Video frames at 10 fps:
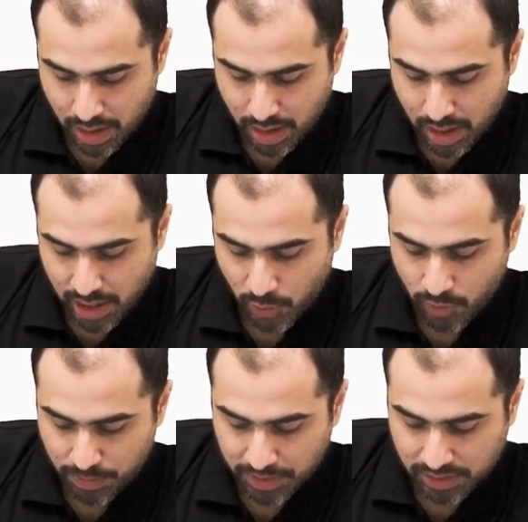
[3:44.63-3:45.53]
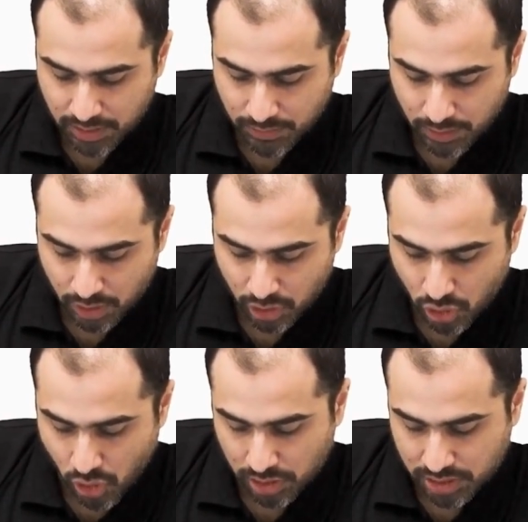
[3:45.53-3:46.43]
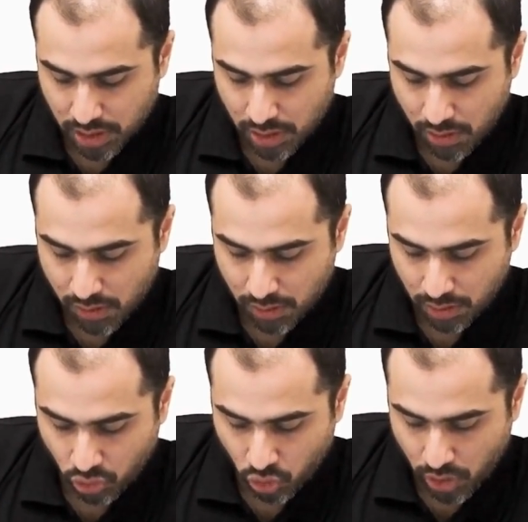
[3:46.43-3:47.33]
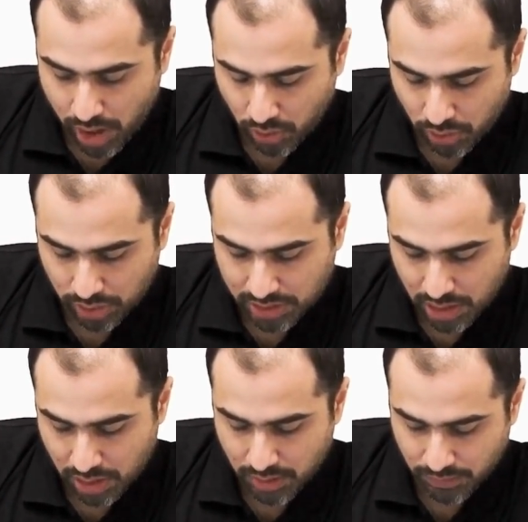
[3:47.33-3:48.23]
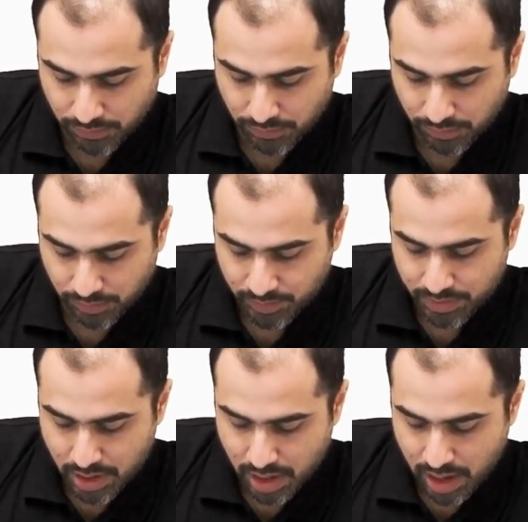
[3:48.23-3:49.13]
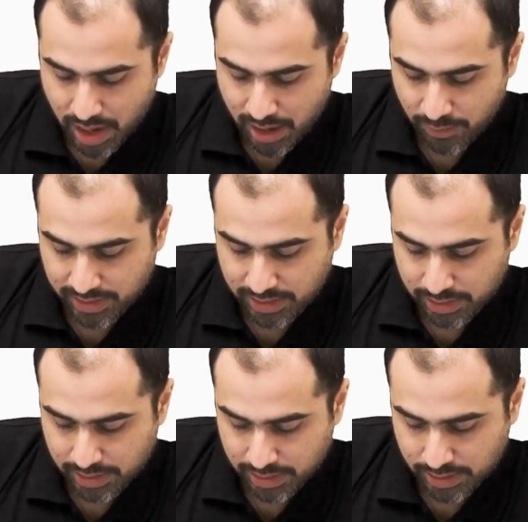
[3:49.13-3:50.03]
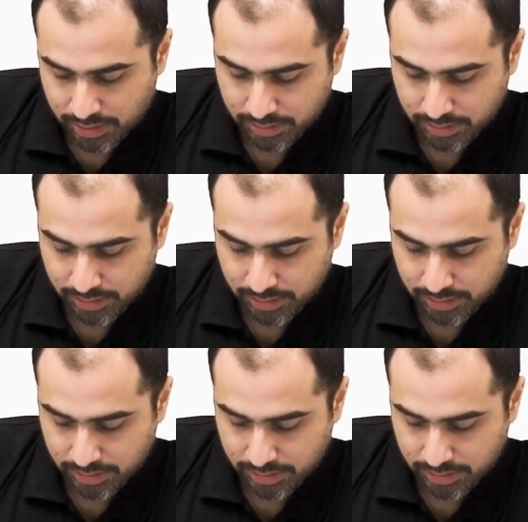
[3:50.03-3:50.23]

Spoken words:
And you will preserve dorsal or thoracodorsal nerve and vessels.